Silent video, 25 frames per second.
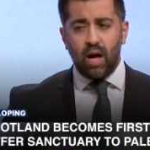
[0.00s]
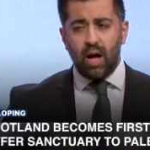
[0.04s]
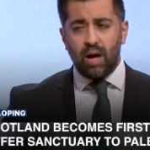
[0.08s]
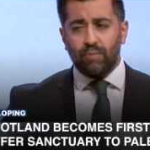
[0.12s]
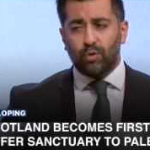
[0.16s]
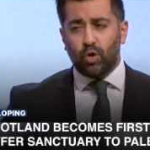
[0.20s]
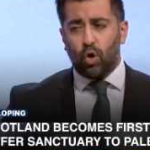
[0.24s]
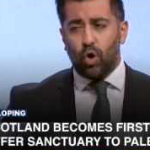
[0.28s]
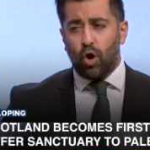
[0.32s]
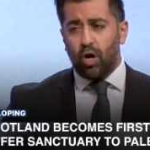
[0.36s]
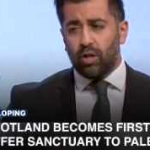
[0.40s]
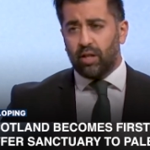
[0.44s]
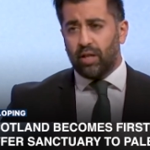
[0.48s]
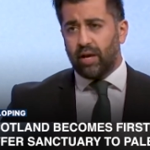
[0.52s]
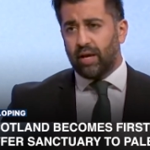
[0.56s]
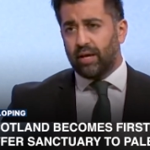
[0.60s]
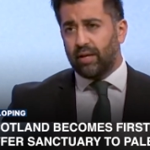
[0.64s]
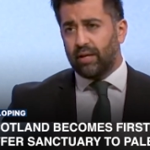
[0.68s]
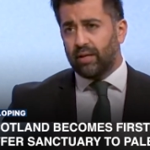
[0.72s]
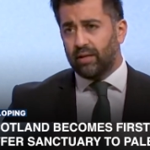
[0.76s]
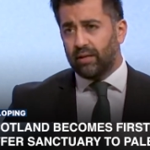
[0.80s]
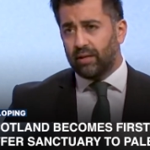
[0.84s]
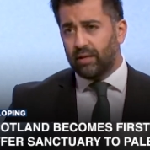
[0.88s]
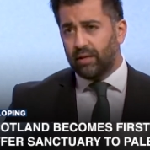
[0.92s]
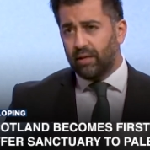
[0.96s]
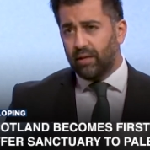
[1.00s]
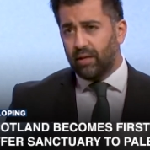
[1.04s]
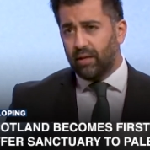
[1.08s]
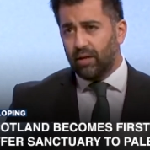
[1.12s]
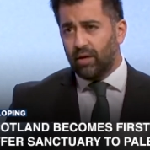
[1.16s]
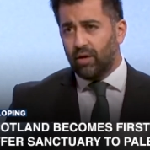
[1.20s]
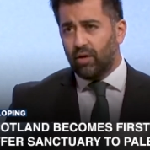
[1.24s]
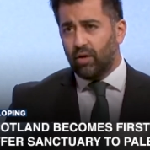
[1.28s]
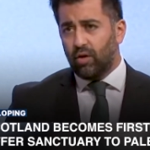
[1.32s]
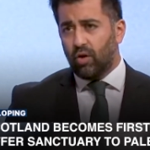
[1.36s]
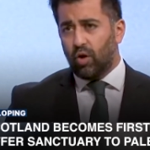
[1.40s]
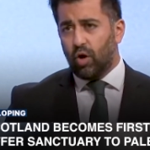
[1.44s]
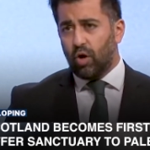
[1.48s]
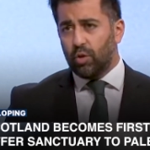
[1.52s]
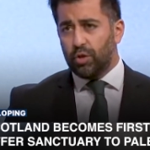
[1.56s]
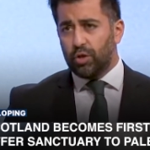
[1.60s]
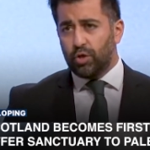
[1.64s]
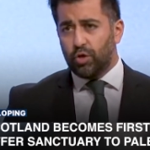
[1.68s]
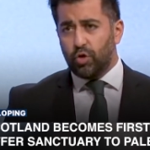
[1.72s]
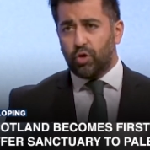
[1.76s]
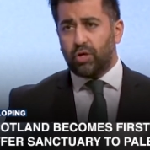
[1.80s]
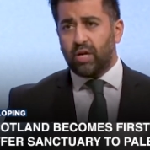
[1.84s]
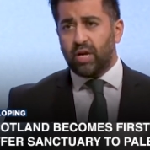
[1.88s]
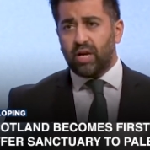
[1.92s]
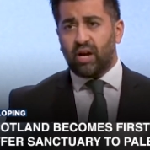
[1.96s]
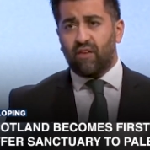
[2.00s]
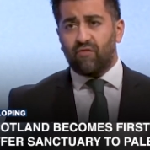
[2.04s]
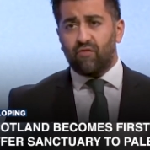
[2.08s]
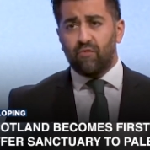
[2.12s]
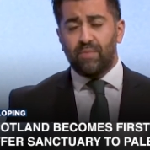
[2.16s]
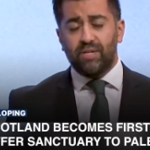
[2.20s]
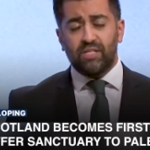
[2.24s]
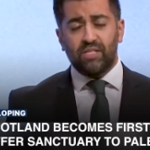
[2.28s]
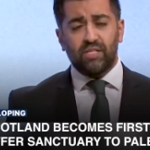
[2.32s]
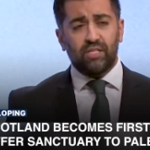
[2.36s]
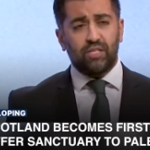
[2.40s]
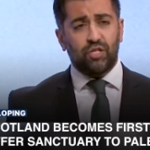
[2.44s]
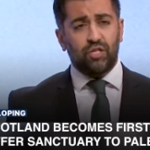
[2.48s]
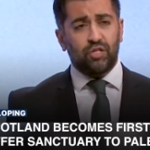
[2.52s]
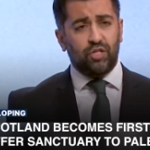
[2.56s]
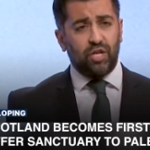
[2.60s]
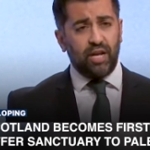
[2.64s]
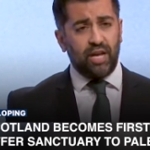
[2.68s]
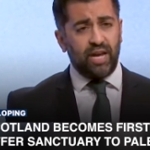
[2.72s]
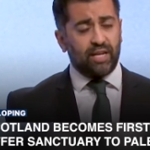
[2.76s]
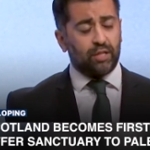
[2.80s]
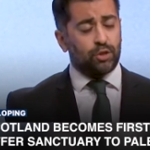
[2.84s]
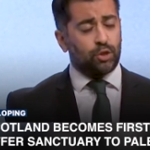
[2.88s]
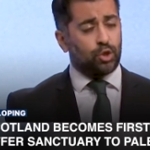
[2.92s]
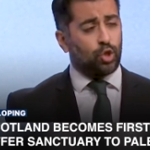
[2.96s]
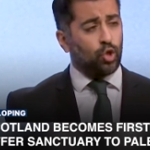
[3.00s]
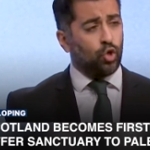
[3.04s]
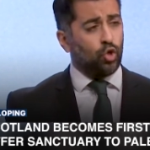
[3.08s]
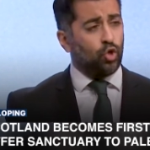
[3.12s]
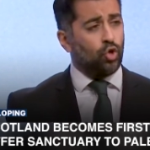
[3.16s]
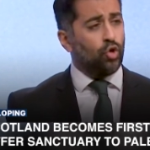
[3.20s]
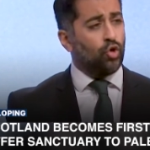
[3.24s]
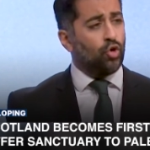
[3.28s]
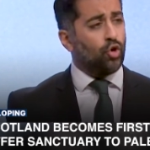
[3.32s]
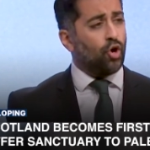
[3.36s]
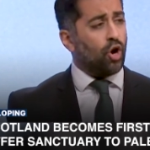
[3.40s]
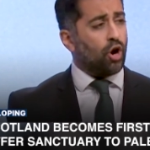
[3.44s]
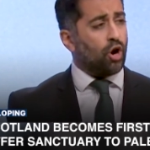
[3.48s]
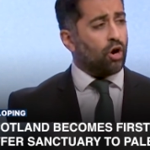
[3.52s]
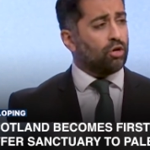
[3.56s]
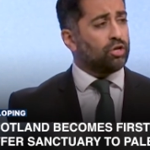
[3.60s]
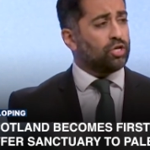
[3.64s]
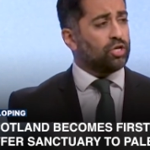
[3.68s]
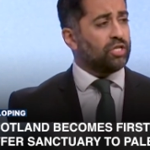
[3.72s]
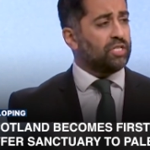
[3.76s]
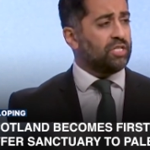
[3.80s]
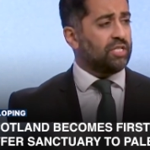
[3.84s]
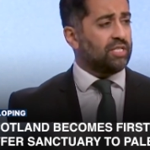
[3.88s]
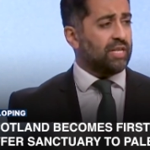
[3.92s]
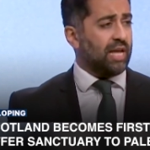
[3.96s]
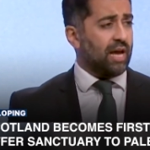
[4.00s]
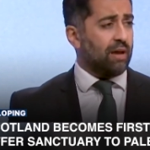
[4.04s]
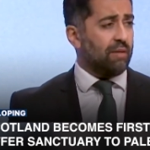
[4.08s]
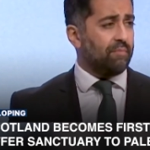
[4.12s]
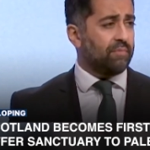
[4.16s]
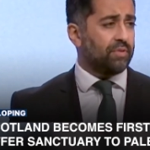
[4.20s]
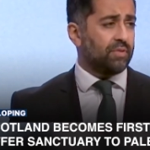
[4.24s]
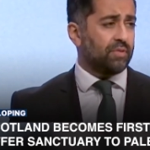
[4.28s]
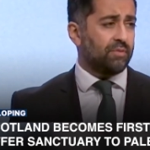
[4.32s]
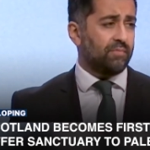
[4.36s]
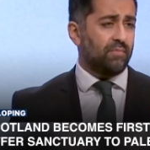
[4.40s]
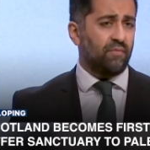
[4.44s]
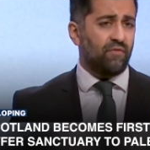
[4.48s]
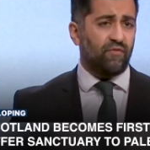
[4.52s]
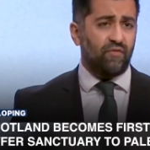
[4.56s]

I'm calling on the UK government to take two urgent steps.